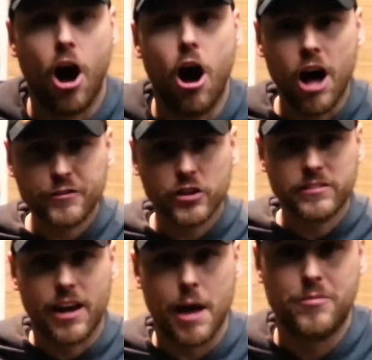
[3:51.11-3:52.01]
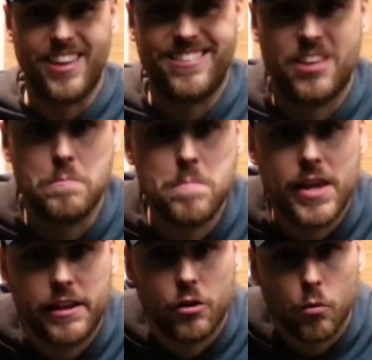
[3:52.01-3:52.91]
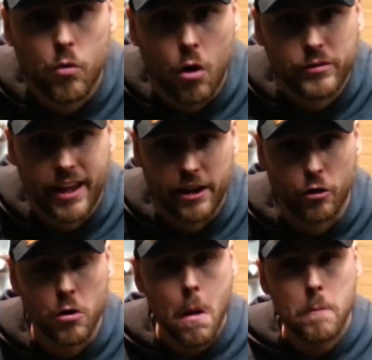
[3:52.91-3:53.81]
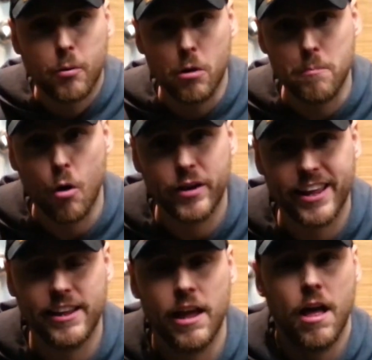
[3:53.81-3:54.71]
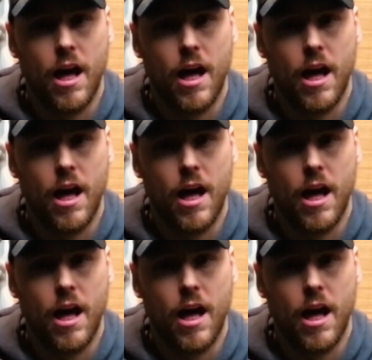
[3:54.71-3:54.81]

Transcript: oftentimes it's a medial rotator promoting